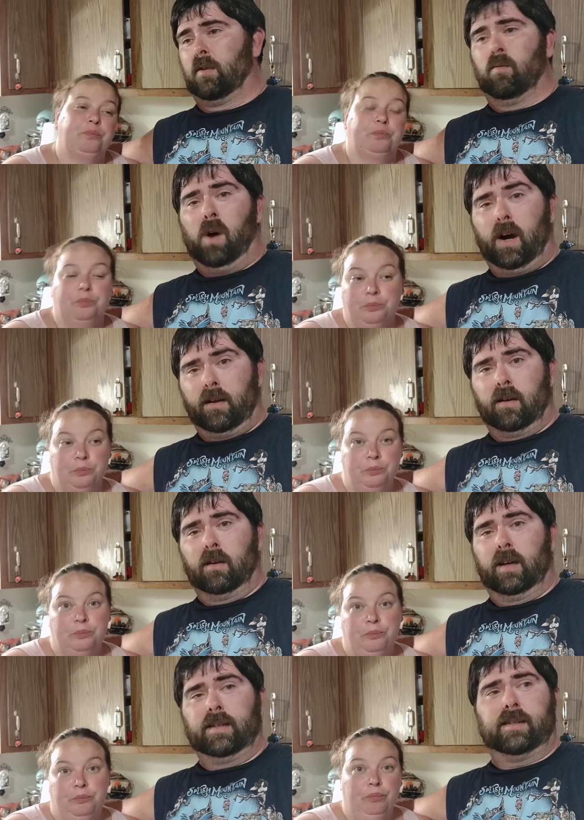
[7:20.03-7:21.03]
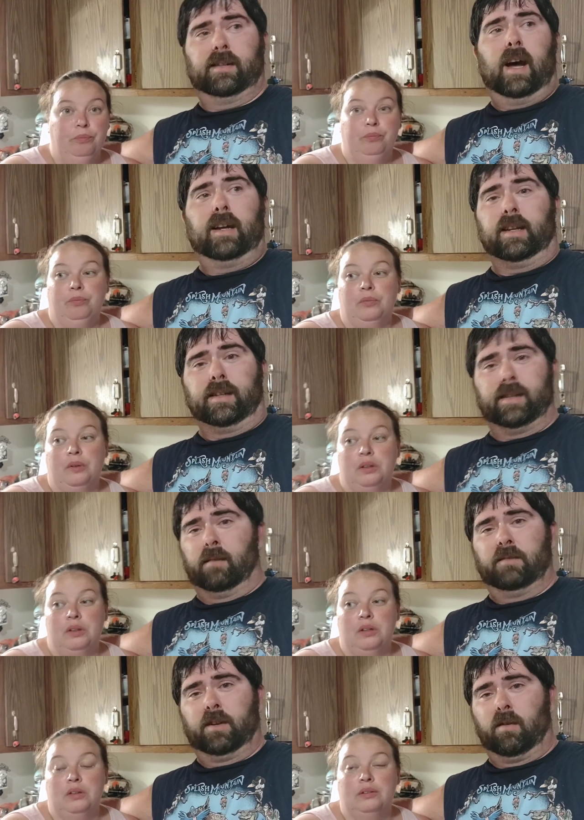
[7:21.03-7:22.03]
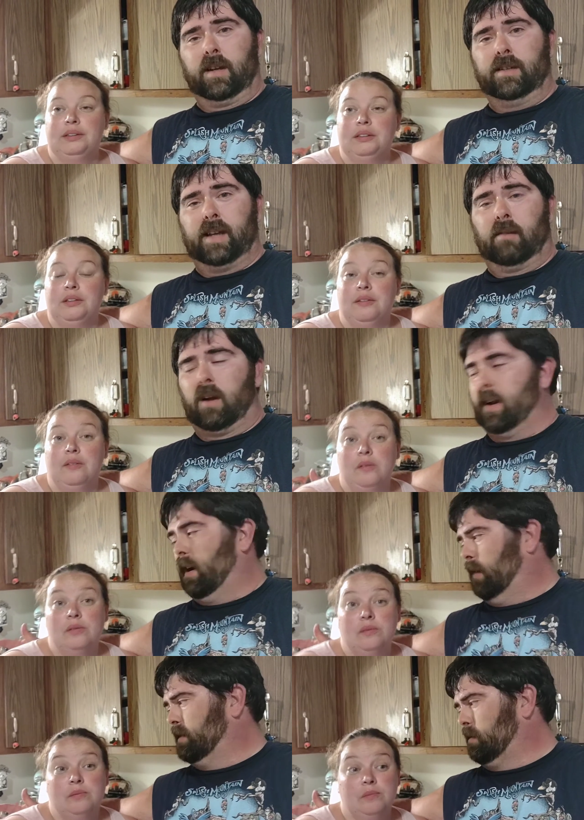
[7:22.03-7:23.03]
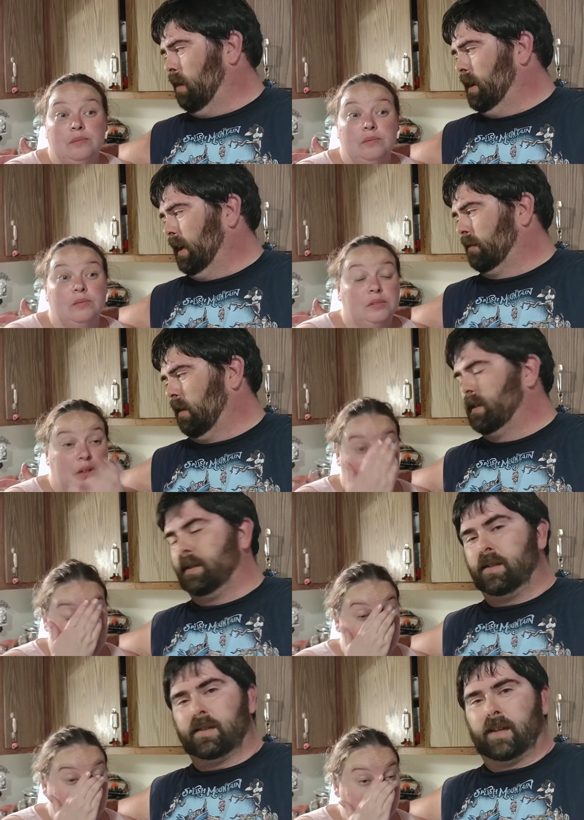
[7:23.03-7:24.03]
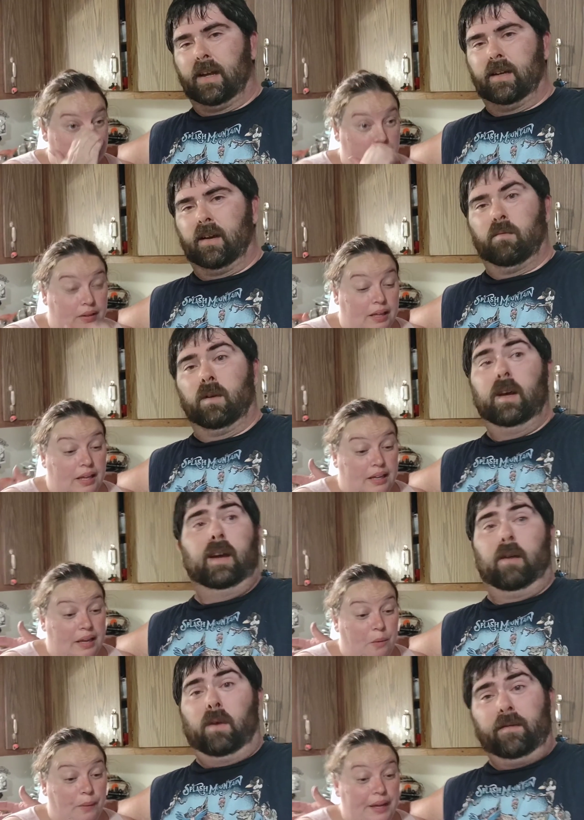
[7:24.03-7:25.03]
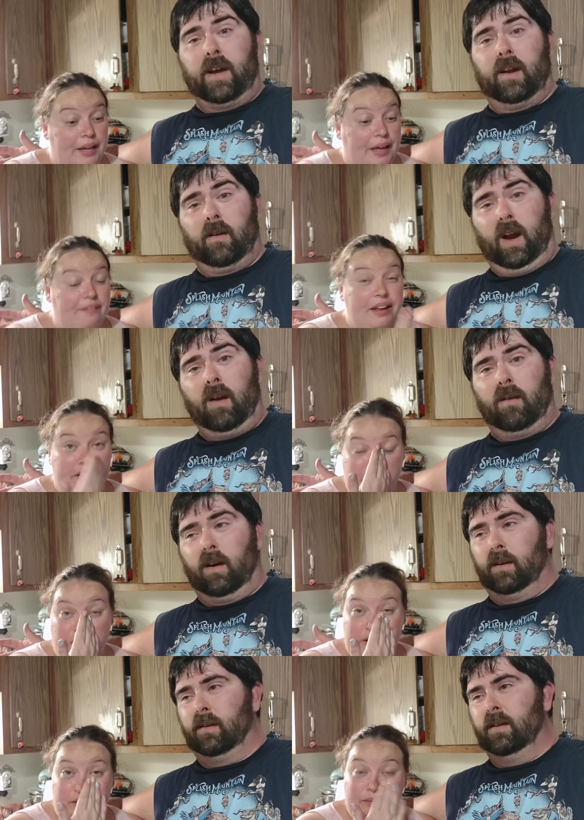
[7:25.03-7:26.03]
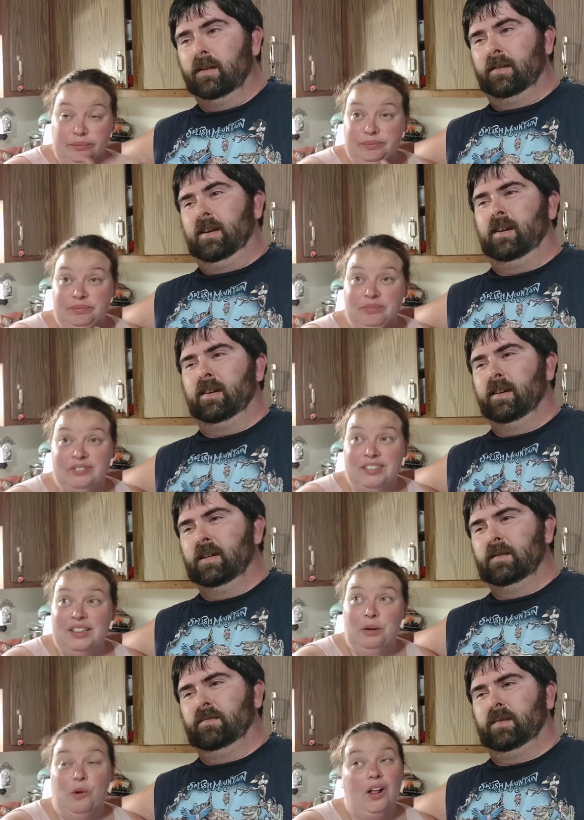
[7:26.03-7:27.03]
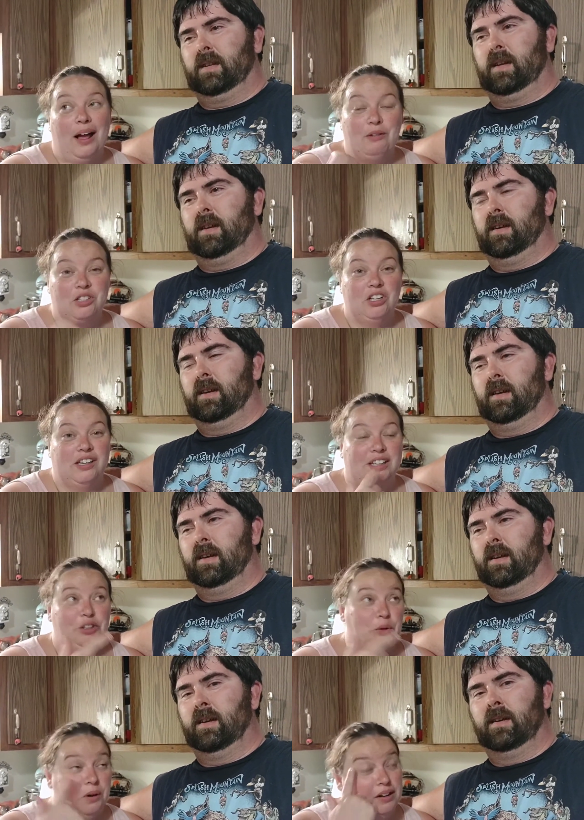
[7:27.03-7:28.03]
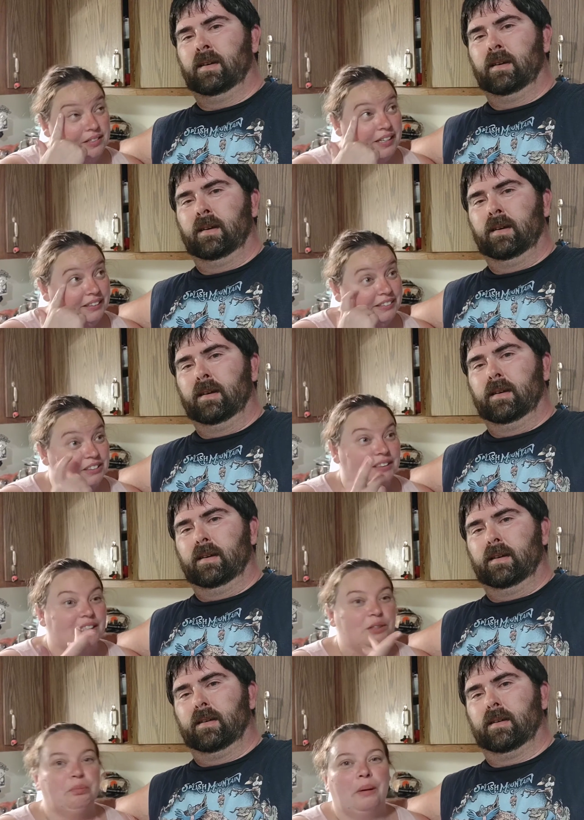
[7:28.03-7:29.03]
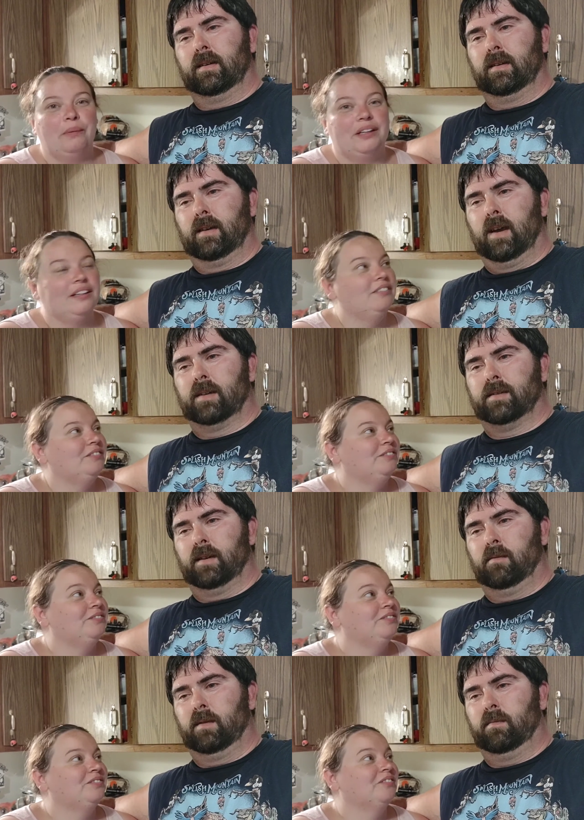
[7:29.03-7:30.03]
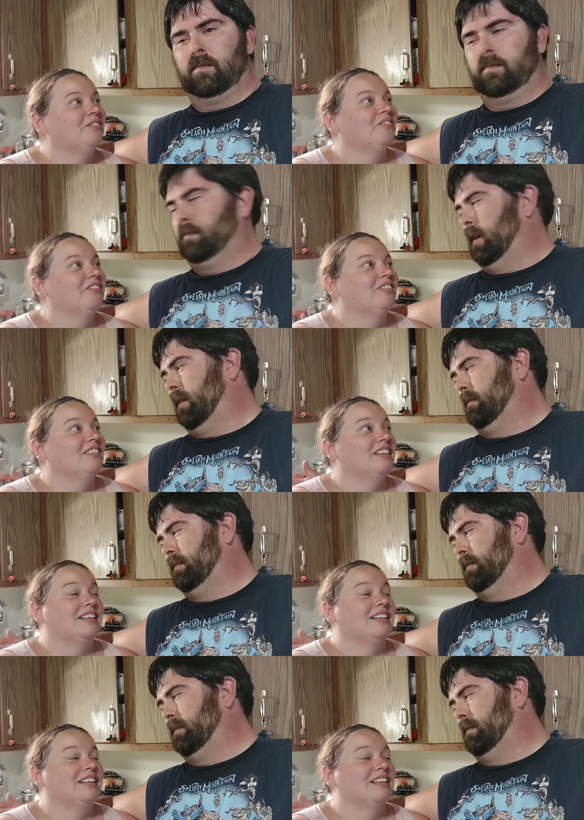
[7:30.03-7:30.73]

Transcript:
Speaker 1: her water. It's ninety something degrees out right now. I'm sweating like crazy just standing here,
Speaker 2: and, and we've got our air on. Well, I was cooking and you were outside, so that's probably it. Yeah. So we, yeah.